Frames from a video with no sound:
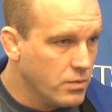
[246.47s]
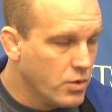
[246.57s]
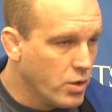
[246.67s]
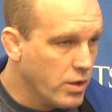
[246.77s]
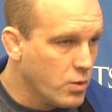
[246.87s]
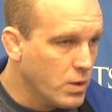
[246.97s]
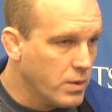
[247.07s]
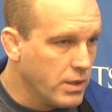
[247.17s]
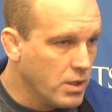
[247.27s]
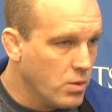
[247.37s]
33
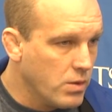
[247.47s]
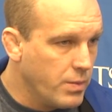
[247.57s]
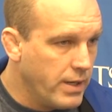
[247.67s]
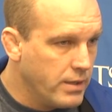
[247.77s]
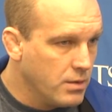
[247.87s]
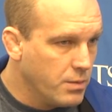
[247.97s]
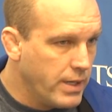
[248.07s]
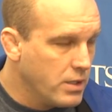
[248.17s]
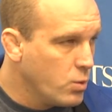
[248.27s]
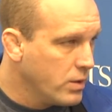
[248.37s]
we're going to go with
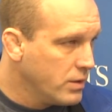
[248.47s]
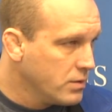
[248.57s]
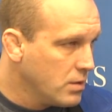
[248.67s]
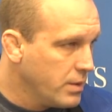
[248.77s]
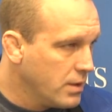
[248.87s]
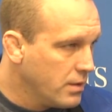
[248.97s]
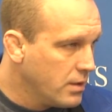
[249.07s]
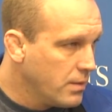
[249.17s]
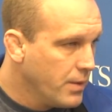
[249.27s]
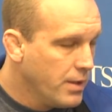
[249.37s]
Patty Quinlan's going to be in there.